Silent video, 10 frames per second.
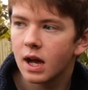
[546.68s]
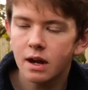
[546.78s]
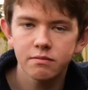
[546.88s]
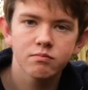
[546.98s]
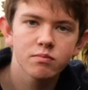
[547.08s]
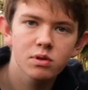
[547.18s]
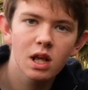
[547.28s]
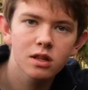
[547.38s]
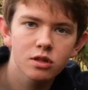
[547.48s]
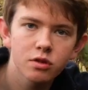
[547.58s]
And
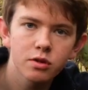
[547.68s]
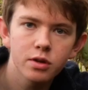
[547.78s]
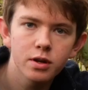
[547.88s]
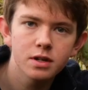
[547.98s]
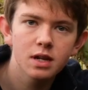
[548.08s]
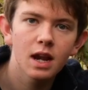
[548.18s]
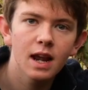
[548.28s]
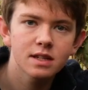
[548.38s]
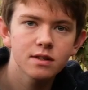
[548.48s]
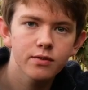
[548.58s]
that'll do you good,
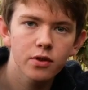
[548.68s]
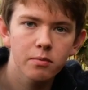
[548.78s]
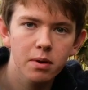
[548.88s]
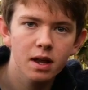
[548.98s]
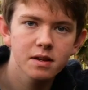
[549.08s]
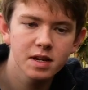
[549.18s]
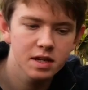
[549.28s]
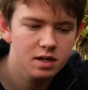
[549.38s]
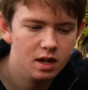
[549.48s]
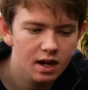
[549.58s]
unless you've got them
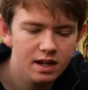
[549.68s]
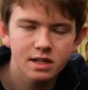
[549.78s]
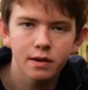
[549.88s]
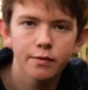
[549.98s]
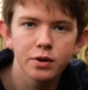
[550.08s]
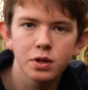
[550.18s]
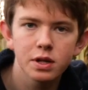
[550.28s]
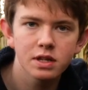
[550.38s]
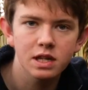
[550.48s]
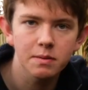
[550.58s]
planted at least a foot
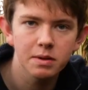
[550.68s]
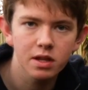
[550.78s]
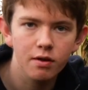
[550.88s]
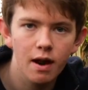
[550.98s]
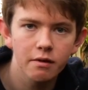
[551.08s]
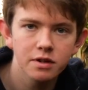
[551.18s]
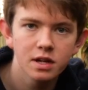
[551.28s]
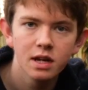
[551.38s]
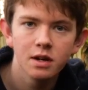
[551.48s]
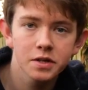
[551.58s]
deep in the ground,
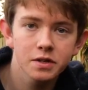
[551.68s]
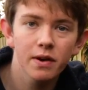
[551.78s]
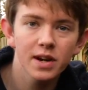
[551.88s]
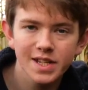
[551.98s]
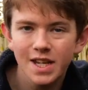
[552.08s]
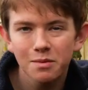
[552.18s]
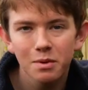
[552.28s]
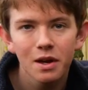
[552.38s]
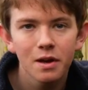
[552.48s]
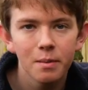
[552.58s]
which is very deep.
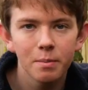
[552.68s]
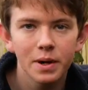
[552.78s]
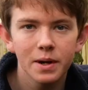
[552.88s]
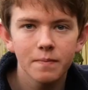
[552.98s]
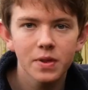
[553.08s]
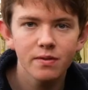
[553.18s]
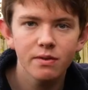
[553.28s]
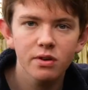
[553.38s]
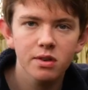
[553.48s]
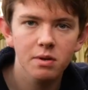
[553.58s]
But if
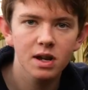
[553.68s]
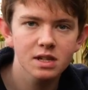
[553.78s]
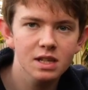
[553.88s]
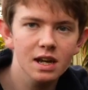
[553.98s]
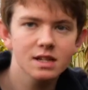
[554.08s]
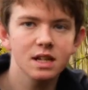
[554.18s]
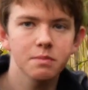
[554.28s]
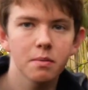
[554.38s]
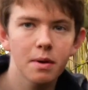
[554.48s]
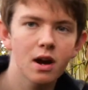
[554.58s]
you've got them planted that
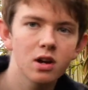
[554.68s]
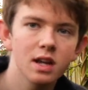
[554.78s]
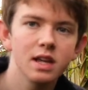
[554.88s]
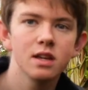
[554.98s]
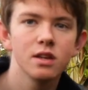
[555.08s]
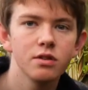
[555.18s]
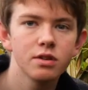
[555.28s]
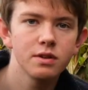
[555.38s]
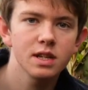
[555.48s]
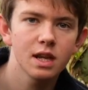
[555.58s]
deep, apparently you
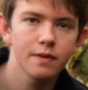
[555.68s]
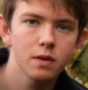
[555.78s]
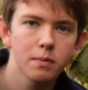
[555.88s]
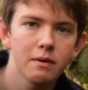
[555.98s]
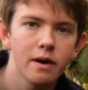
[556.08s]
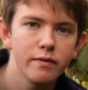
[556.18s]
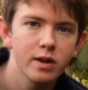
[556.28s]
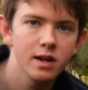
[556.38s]
don't need to lift them out every